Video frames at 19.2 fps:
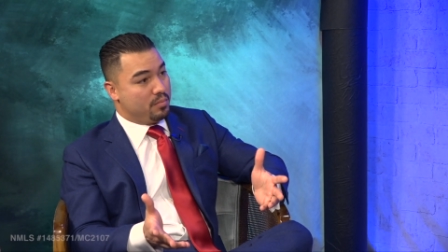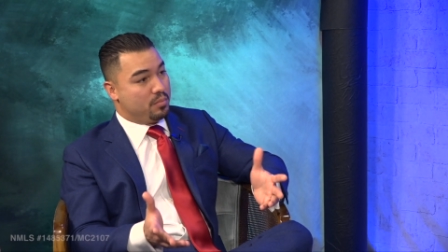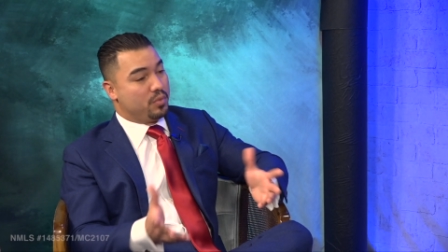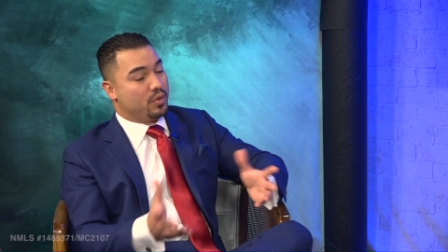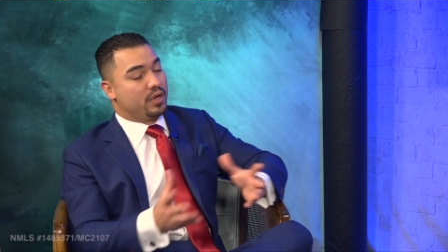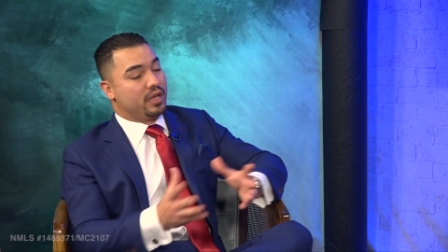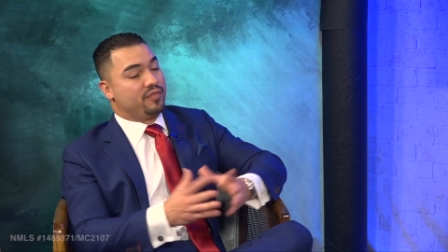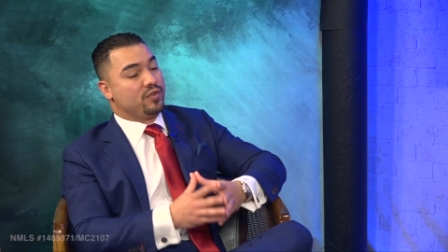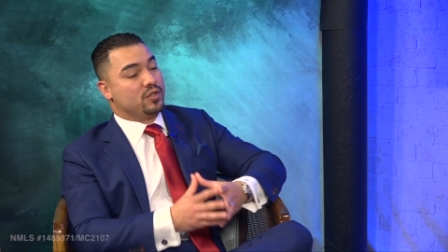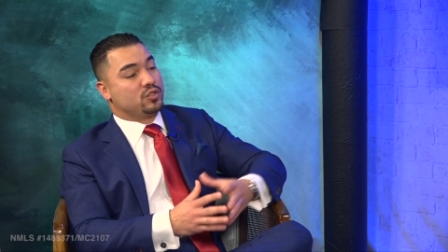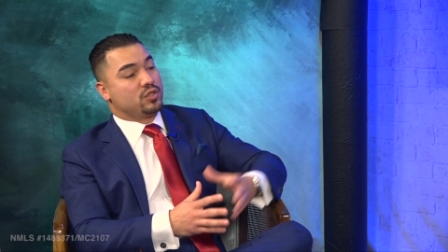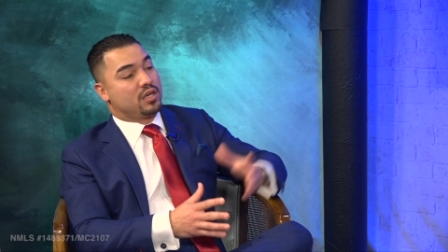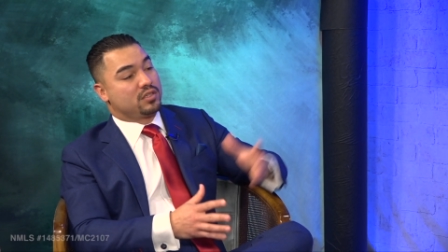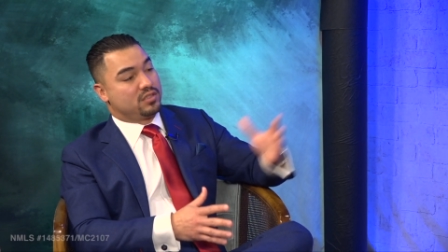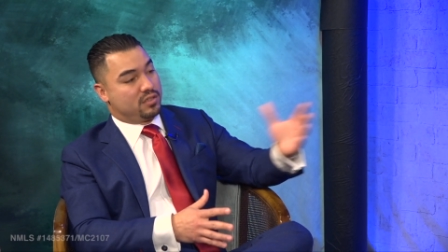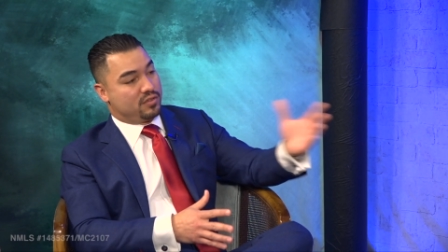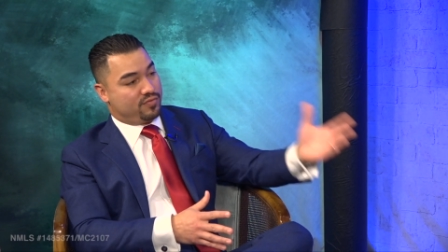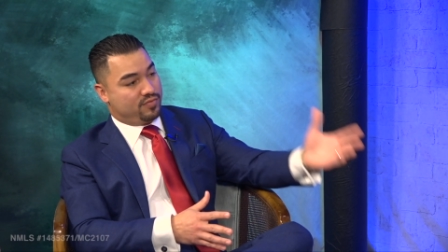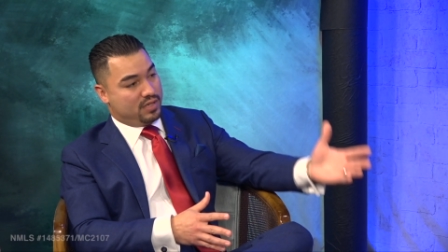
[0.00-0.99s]
But if you talk
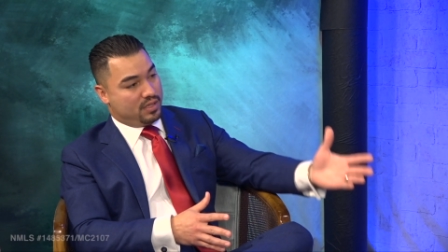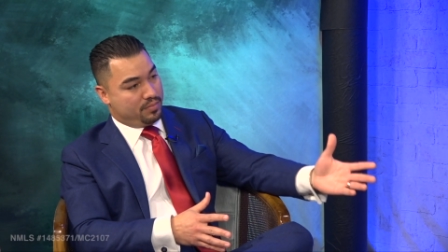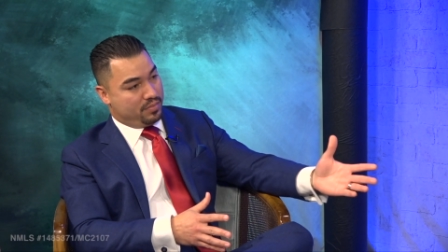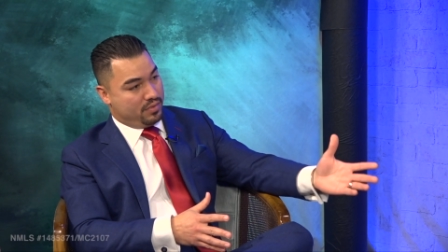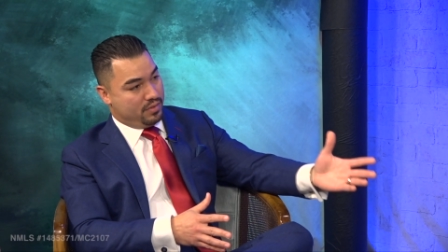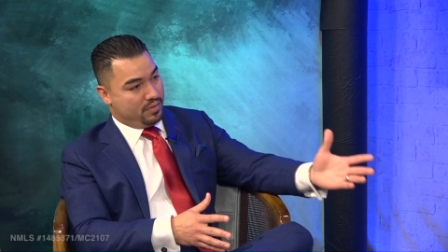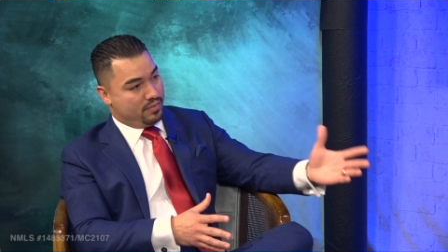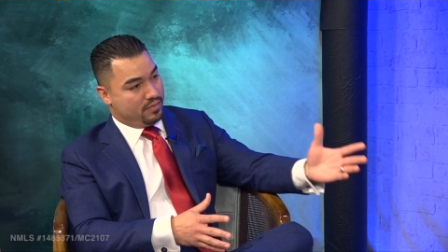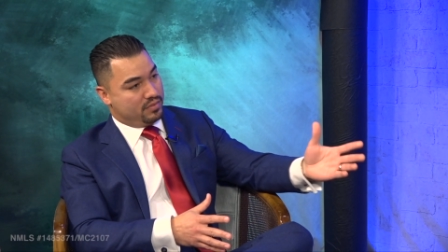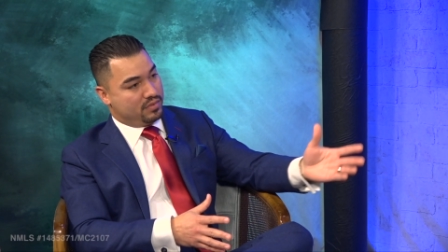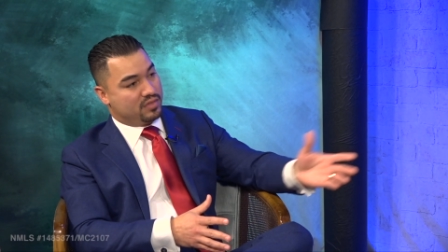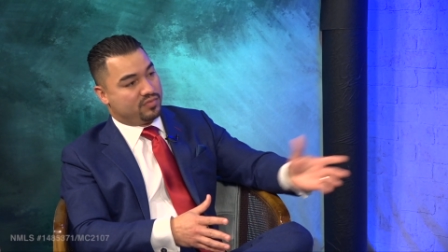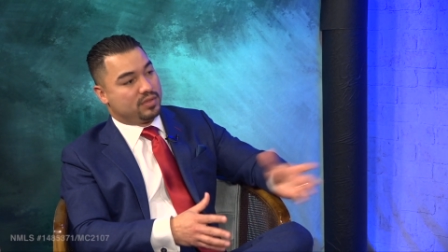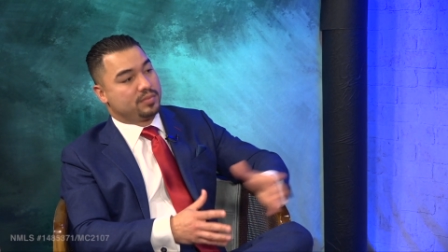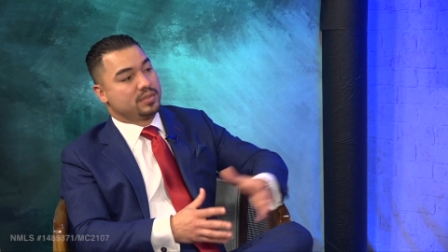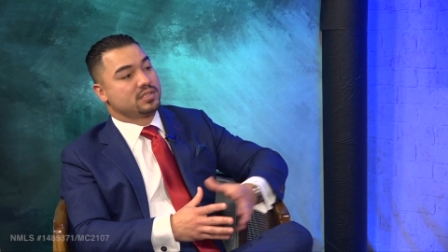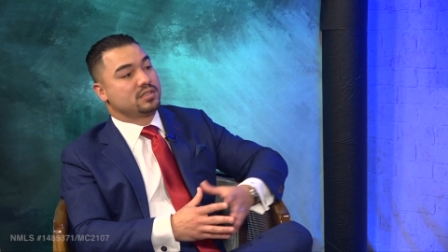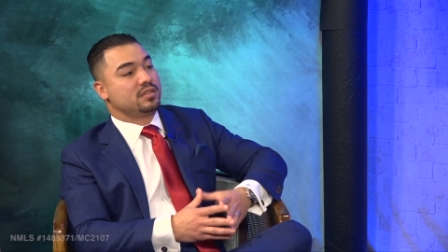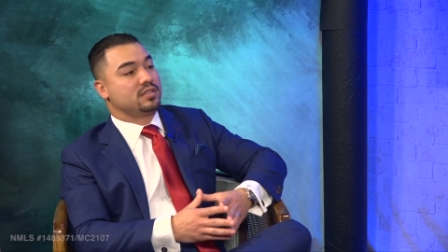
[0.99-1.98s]
to the flipper's
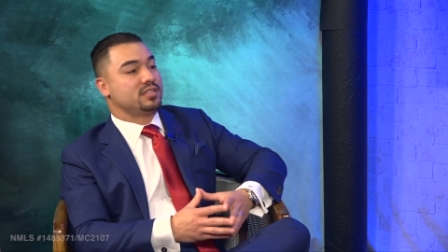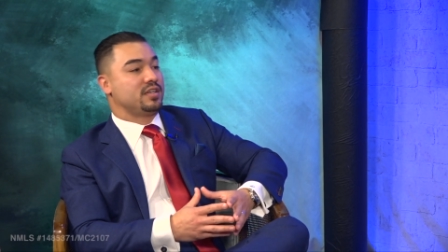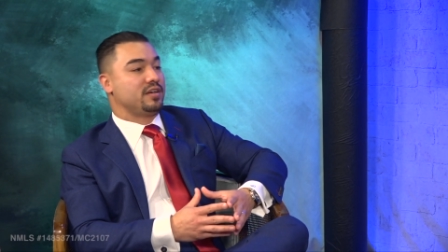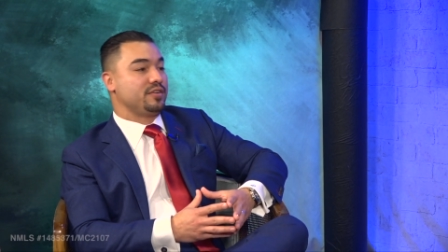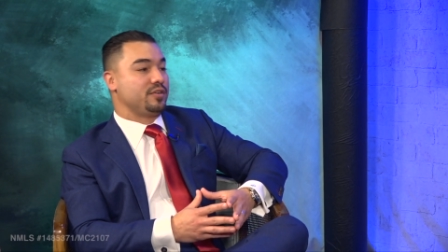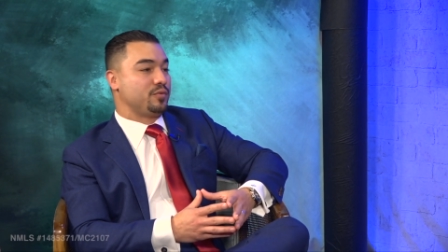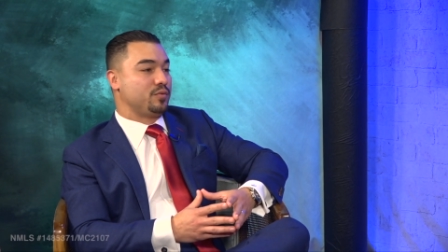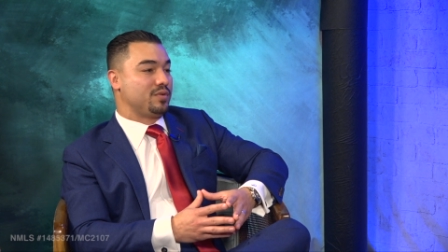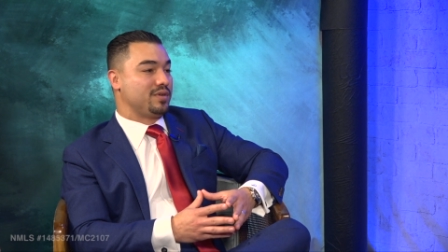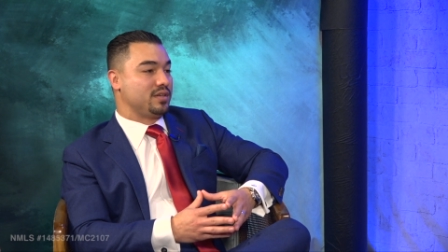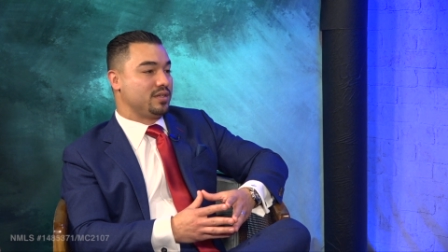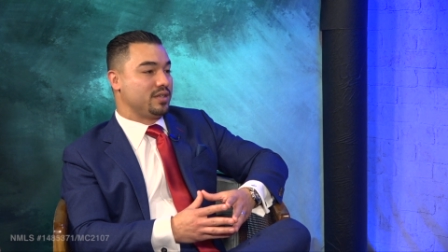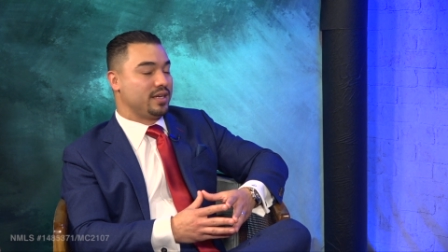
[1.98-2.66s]
going to tell you what?